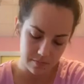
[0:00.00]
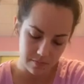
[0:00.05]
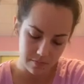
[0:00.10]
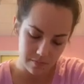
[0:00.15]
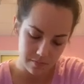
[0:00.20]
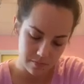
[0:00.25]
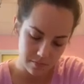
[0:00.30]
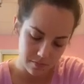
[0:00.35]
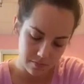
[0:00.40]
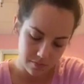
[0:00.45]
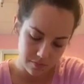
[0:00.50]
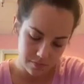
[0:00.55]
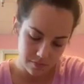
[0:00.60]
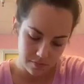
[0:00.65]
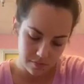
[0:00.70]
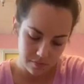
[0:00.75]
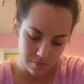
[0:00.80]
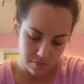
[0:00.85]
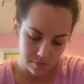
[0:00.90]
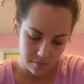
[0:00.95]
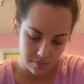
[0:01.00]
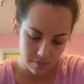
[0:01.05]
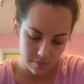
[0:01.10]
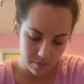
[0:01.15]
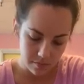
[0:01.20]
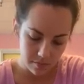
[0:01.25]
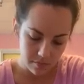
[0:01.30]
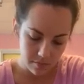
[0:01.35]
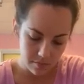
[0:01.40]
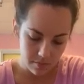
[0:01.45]

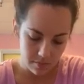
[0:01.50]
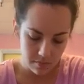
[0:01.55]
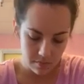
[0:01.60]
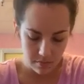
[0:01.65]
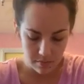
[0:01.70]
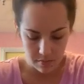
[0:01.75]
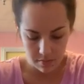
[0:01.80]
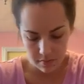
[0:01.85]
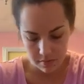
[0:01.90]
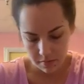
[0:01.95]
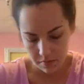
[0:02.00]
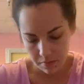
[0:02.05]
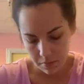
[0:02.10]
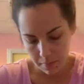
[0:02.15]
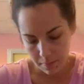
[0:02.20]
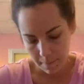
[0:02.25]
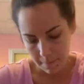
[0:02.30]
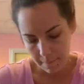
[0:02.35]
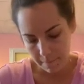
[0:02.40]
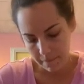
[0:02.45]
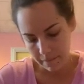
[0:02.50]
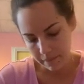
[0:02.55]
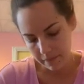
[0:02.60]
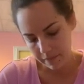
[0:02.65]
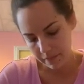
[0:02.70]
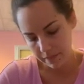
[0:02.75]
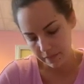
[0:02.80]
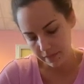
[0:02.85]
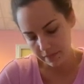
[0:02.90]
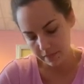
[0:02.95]

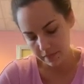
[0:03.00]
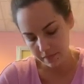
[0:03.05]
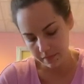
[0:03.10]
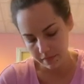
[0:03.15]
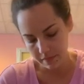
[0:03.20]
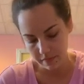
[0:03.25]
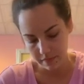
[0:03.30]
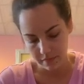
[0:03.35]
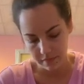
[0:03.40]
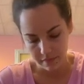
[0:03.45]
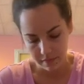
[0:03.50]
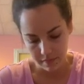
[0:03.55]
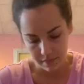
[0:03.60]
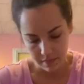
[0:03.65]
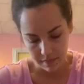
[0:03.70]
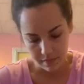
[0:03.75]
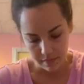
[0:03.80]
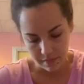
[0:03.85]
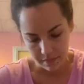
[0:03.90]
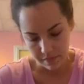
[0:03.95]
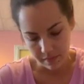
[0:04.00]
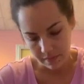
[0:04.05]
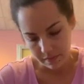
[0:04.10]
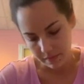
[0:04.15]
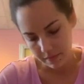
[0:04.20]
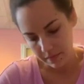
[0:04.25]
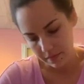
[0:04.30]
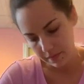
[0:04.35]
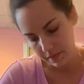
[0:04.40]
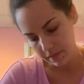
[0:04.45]

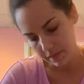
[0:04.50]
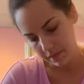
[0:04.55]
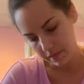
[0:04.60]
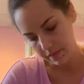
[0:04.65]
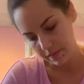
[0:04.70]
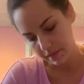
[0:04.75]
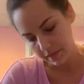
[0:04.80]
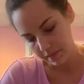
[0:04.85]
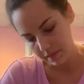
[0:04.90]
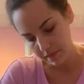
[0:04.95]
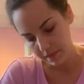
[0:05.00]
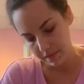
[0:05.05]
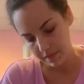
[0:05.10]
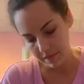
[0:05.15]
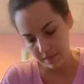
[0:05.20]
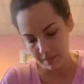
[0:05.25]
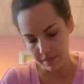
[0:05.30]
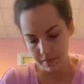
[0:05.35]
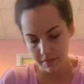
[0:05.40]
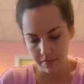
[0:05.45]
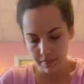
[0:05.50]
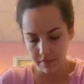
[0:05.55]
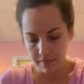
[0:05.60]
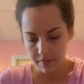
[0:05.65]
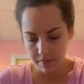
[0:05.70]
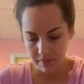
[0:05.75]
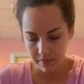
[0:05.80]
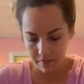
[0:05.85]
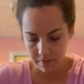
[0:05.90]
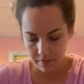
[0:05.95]

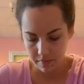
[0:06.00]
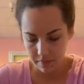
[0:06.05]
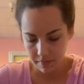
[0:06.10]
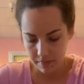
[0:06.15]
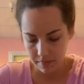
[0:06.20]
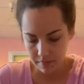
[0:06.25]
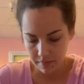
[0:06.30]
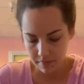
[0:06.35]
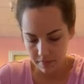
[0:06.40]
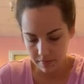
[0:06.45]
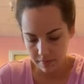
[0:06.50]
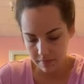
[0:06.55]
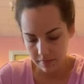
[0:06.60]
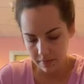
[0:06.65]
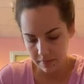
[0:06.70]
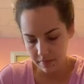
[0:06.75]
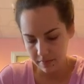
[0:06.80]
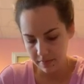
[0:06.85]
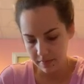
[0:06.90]
No one is speaking in this clip.